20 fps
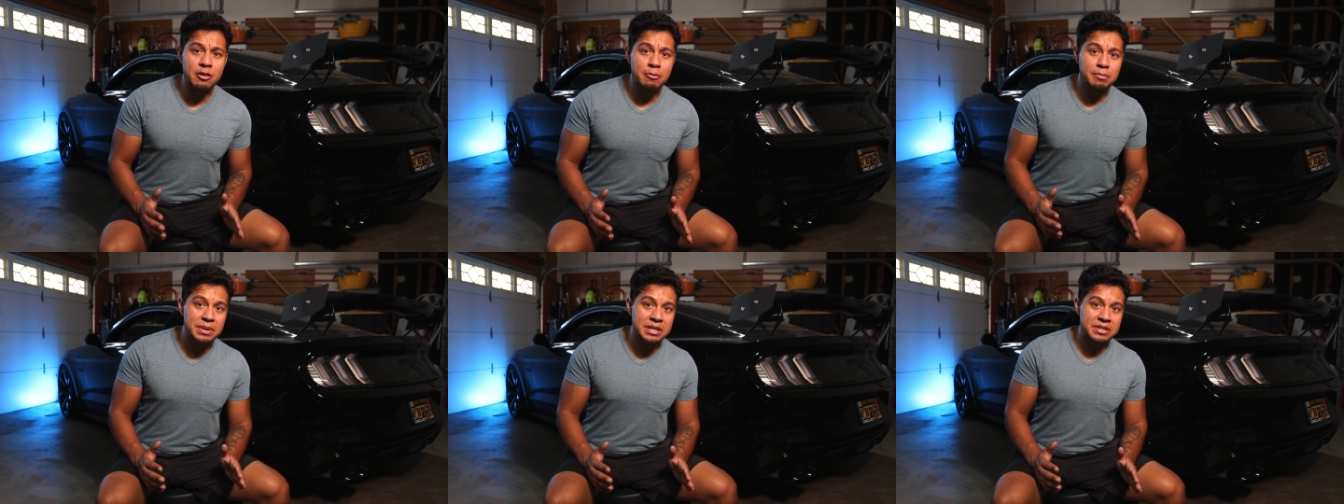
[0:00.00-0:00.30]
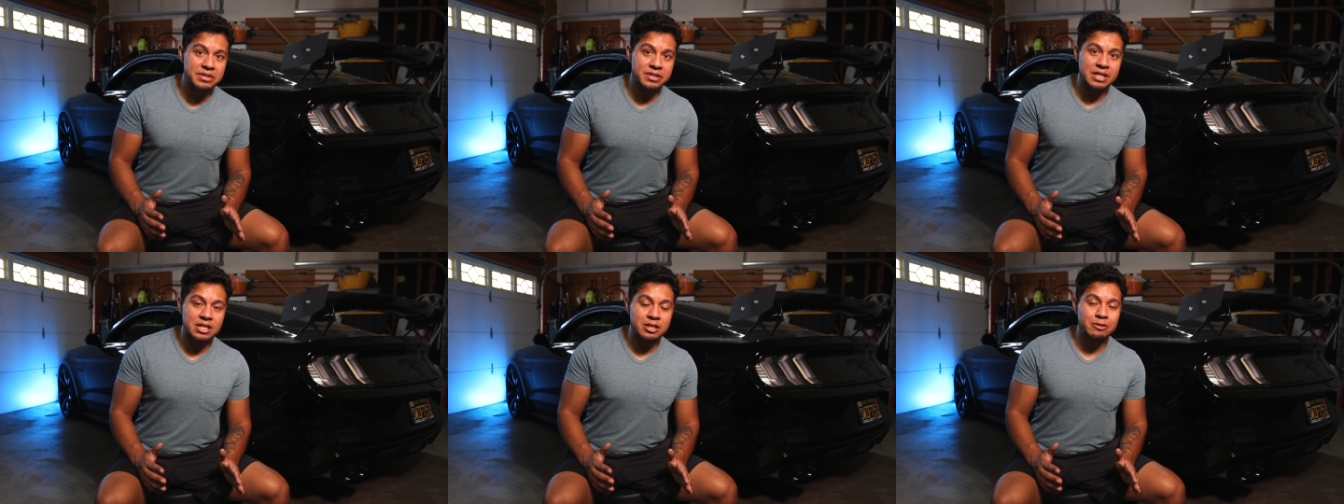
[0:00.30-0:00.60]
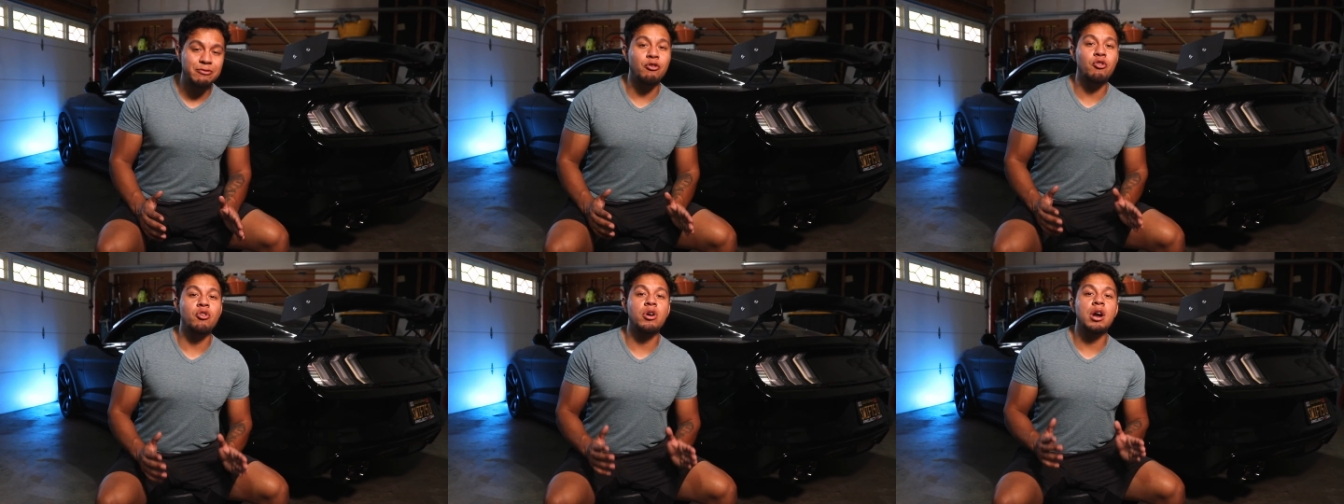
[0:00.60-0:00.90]
in the business
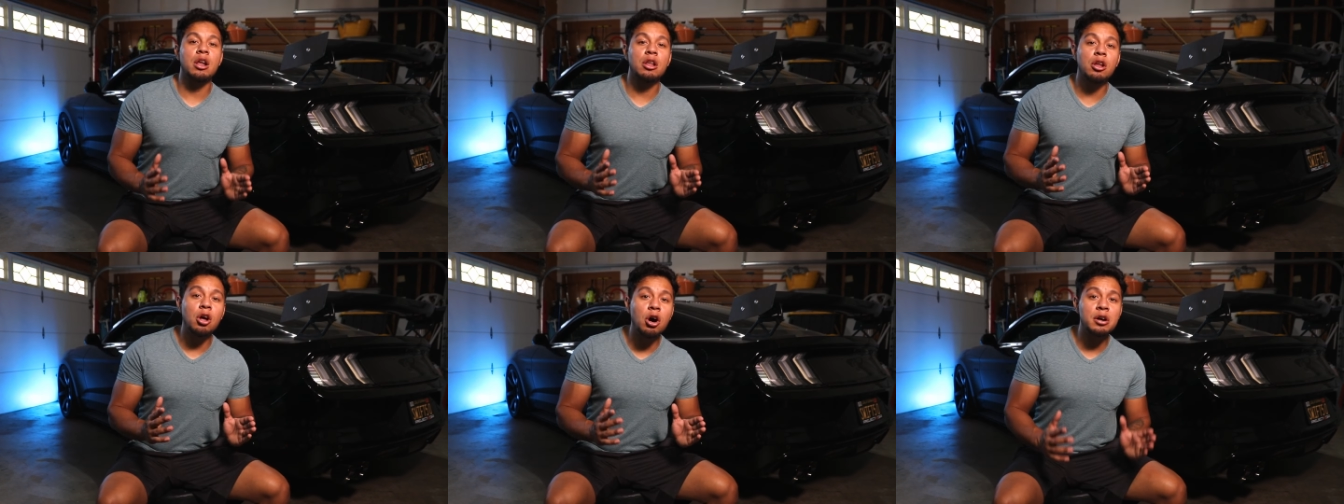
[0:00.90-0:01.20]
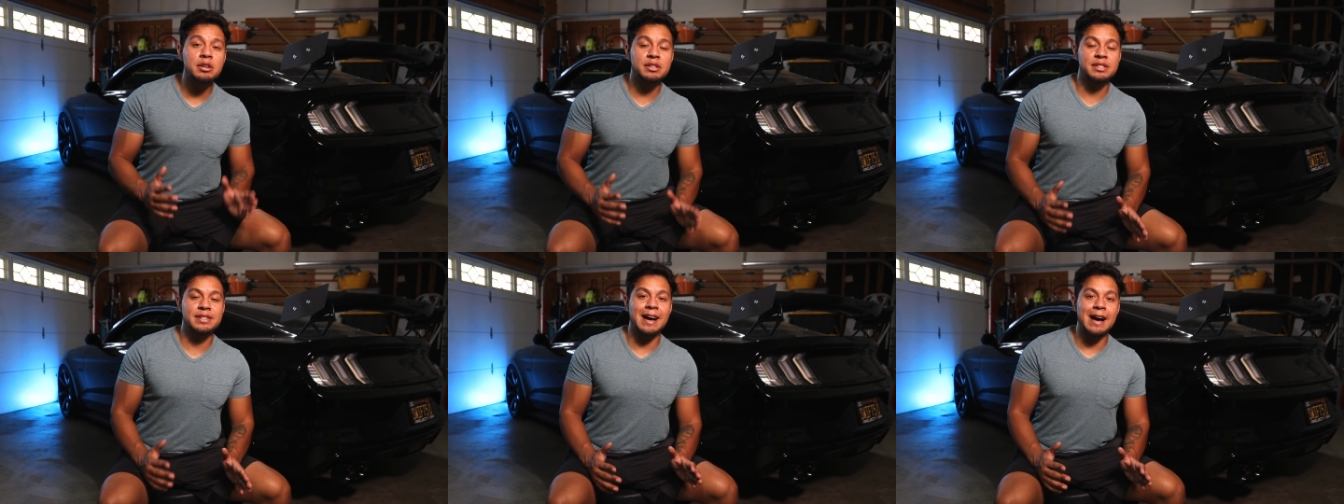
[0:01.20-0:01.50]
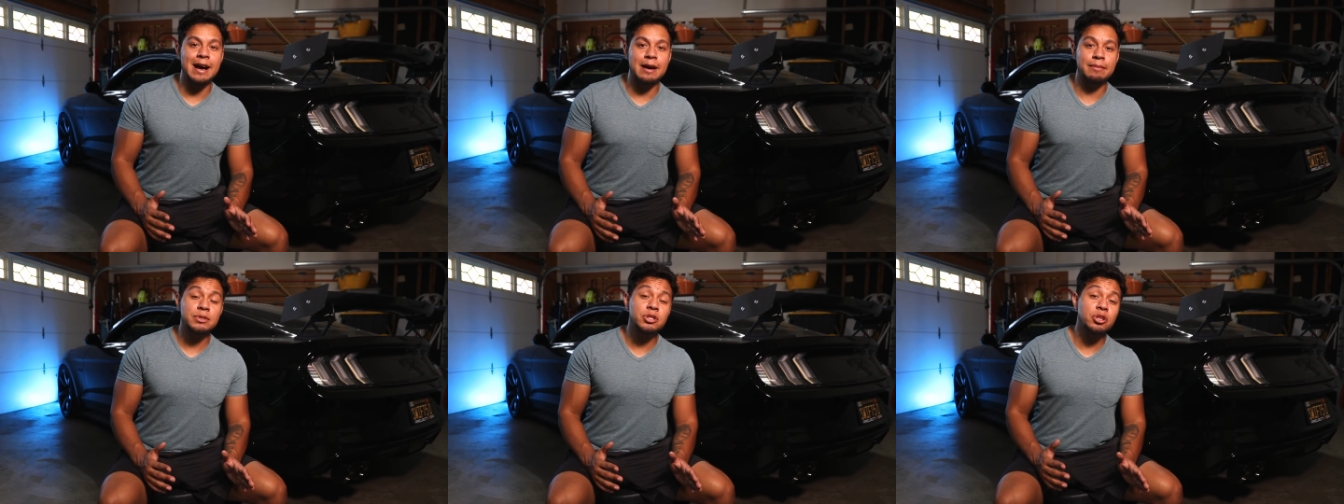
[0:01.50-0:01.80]
for a long
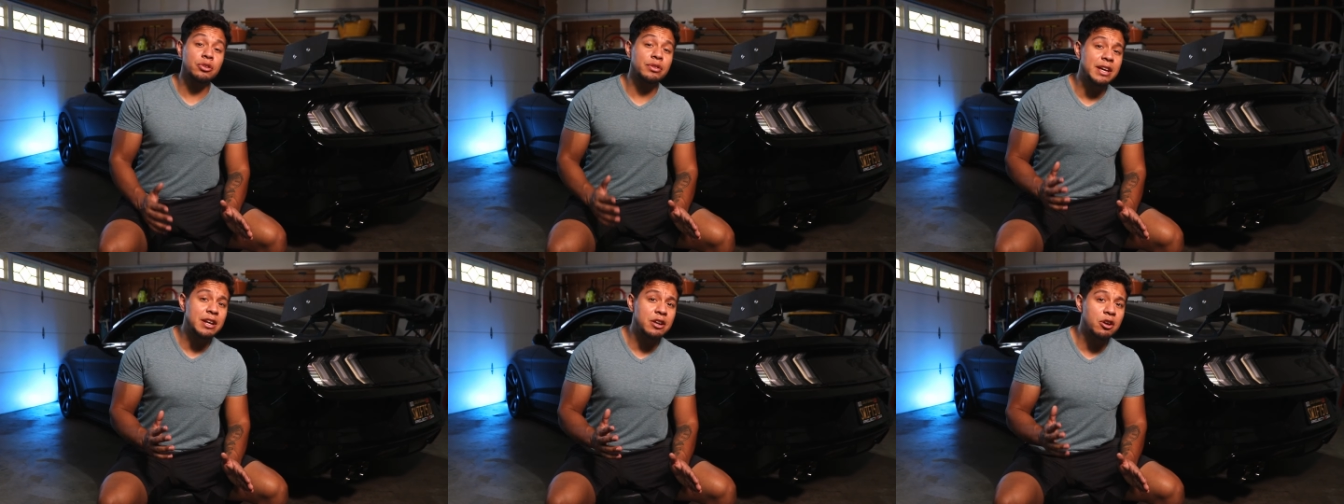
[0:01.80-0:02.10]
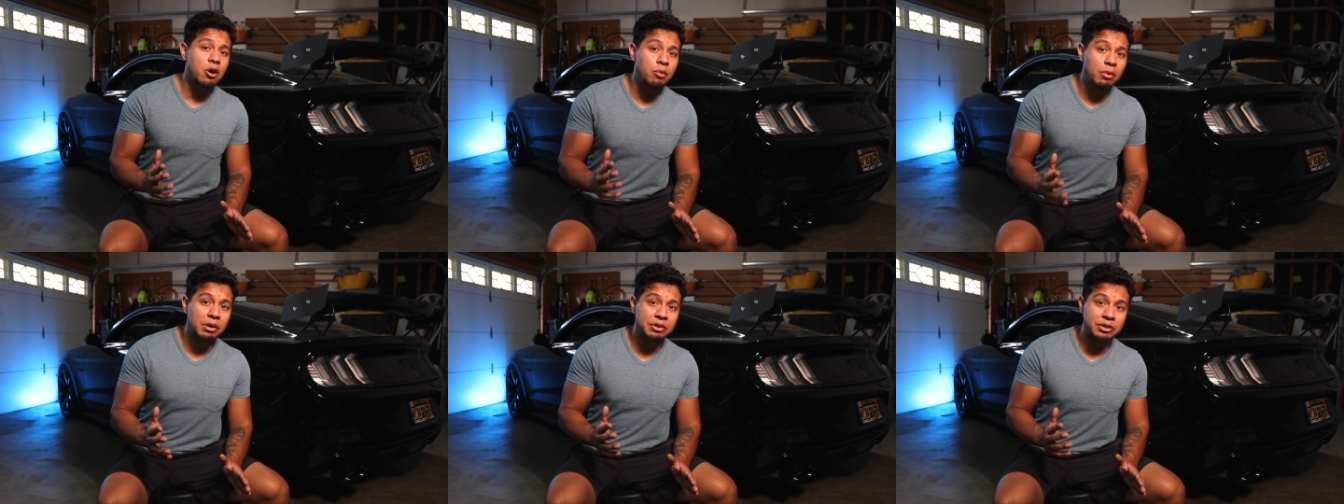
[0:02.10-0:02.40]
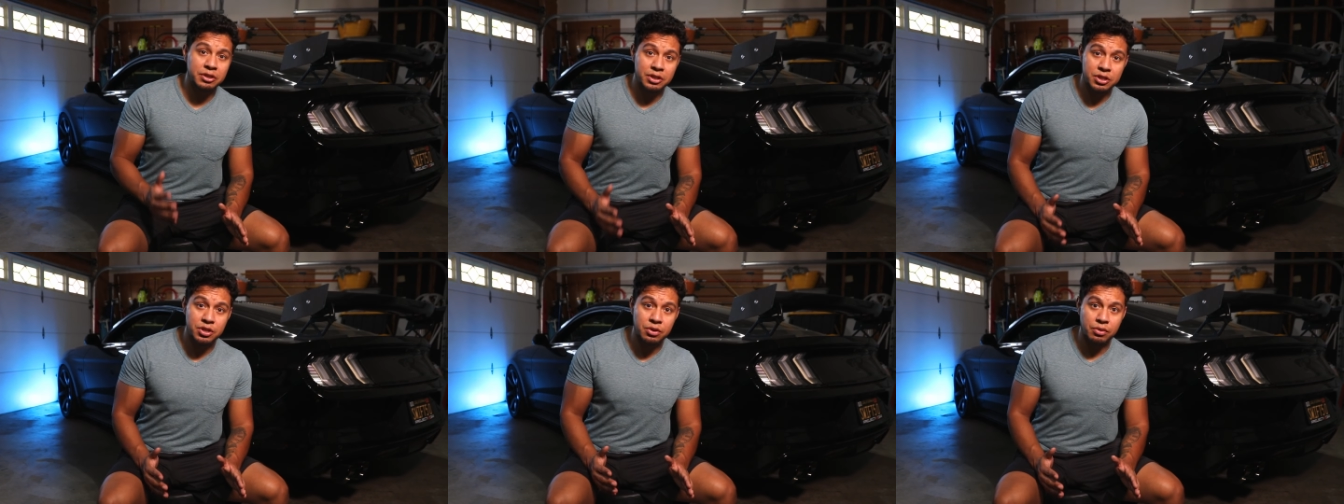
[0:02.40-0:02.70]
time, so they know what
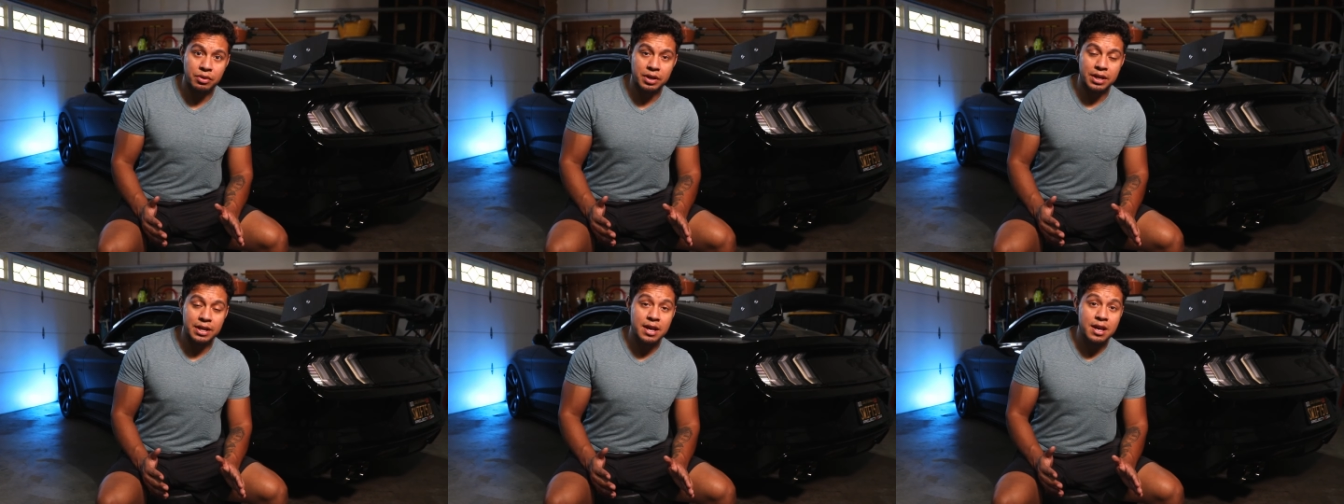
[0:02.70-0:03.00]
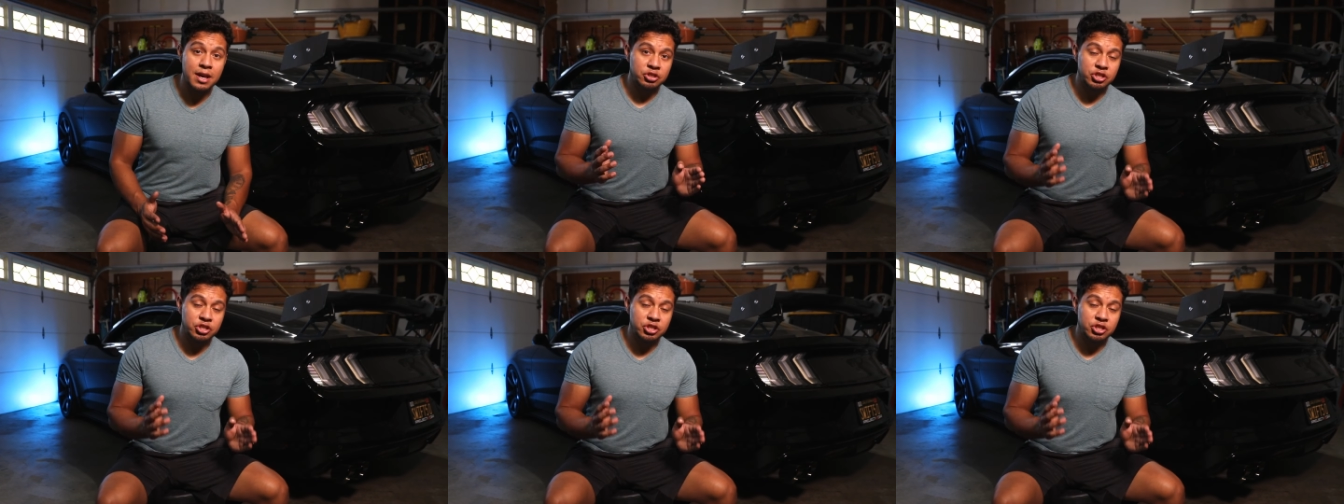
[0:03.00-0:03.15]
they're doing.